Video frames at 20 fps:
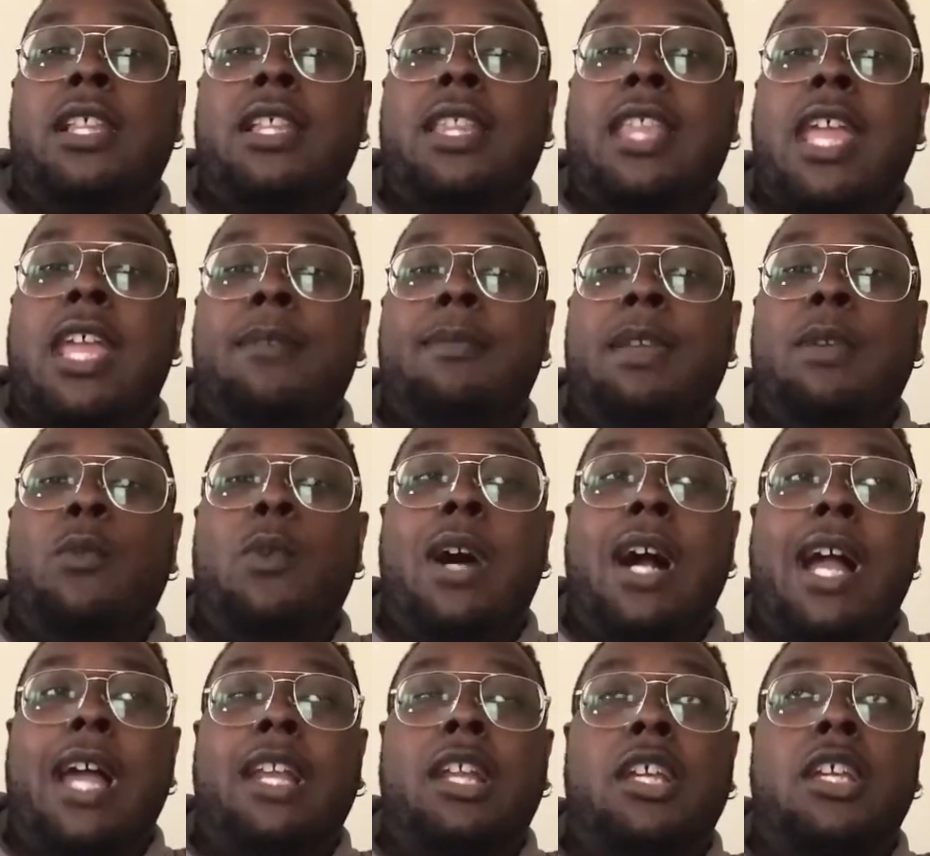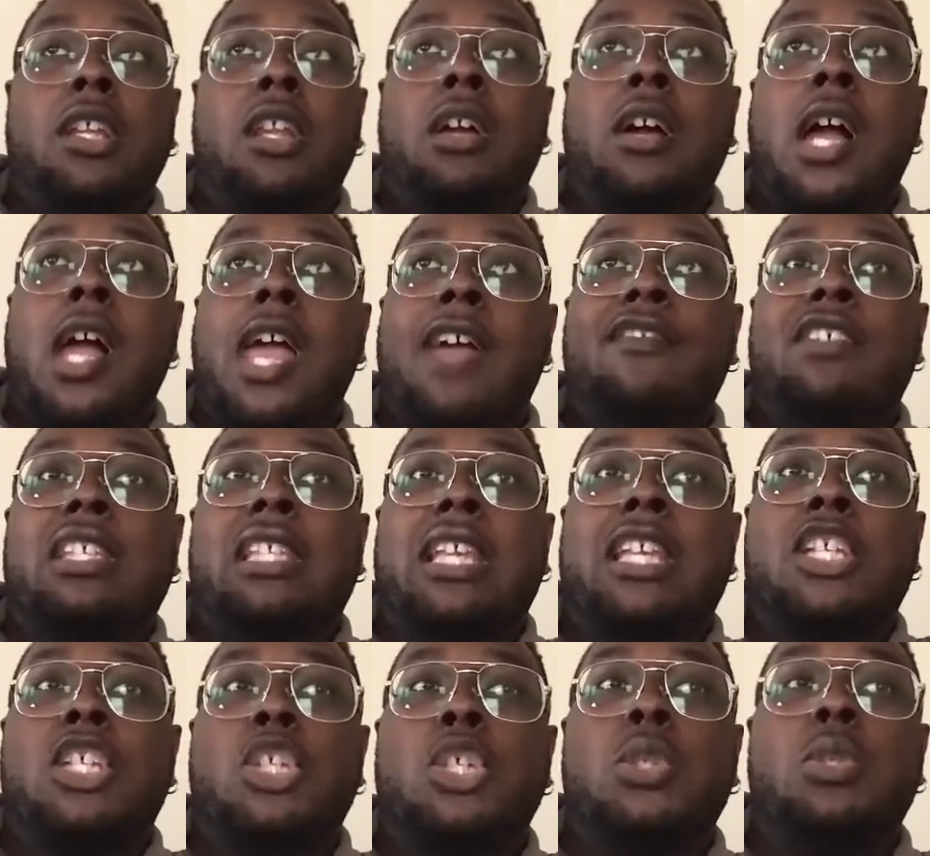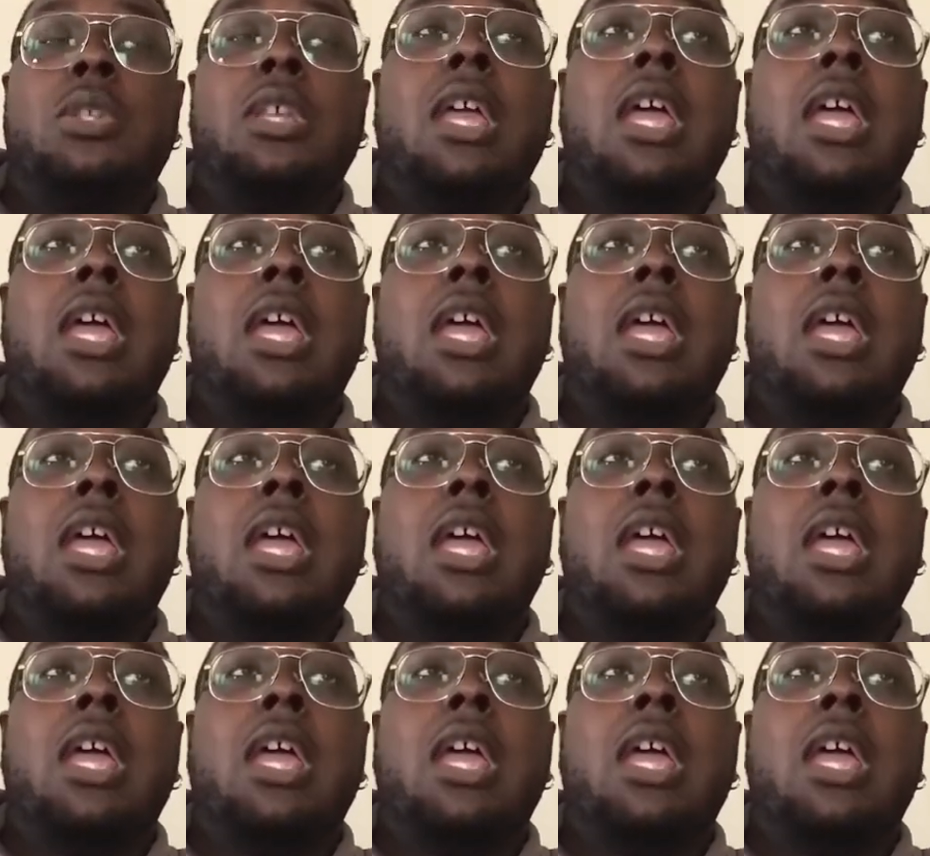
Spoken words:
They could be wider. You know, I have his issues.